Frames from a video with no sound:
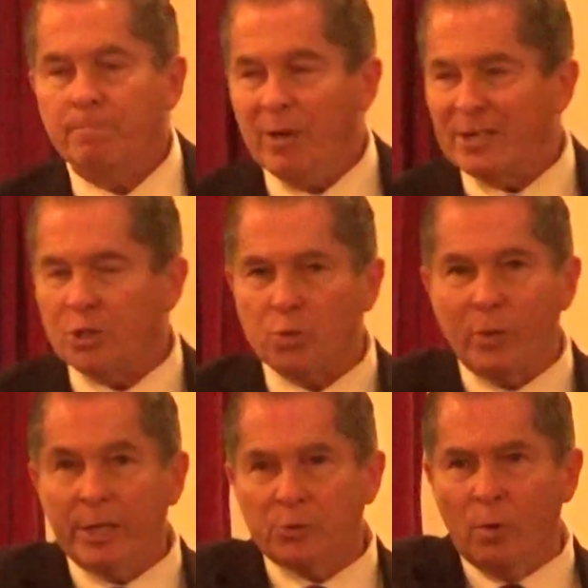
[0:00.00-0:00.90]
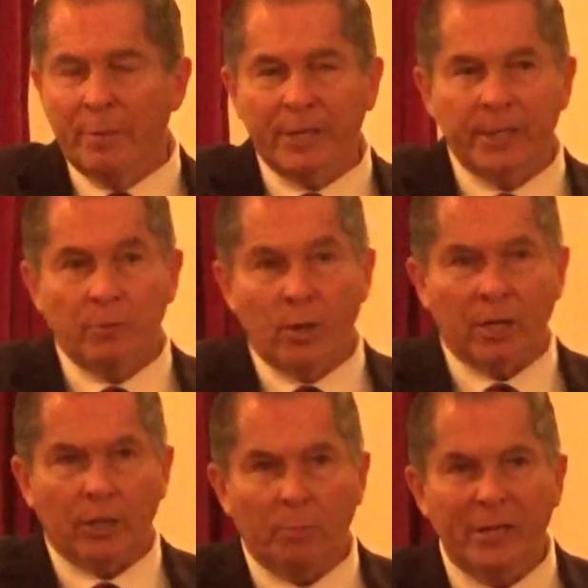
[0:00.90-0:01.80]
That's the sweetest woman in the
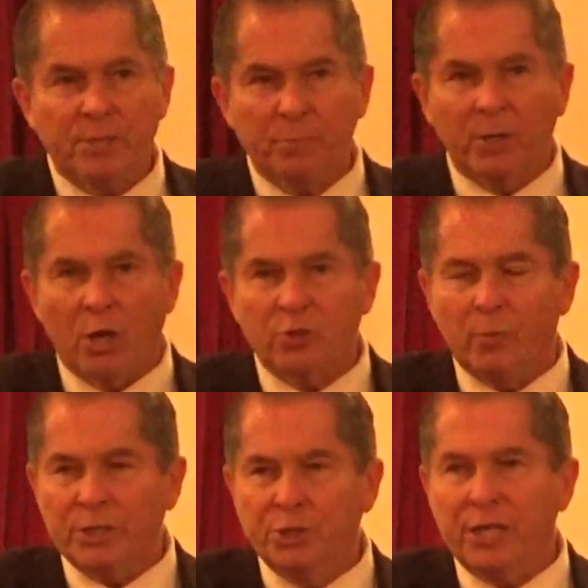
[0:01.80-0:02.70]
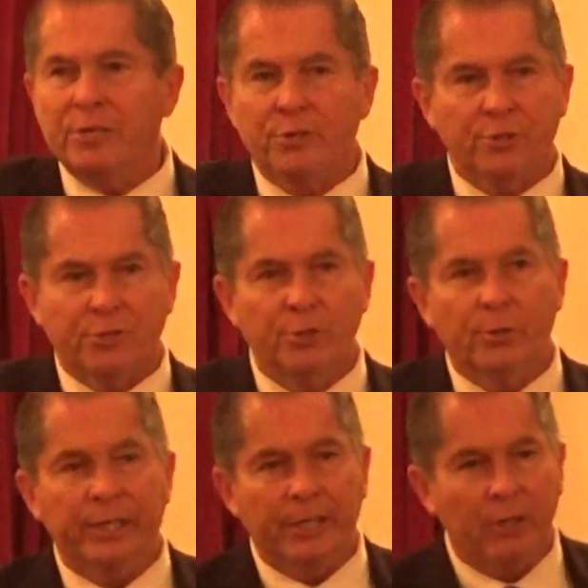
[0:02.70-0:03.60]
world, but it's because of what Jesus is
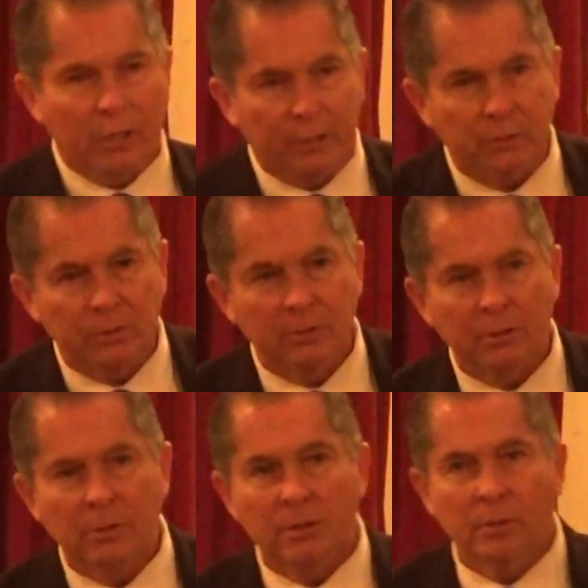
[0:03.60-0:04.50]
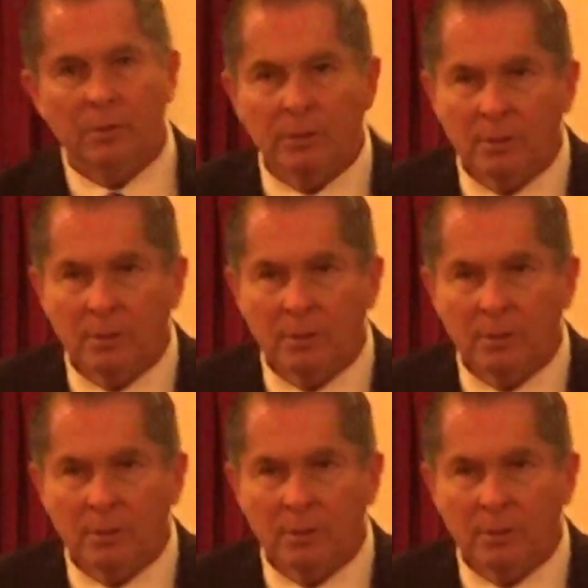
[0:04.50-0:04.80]
doing in her. Amen.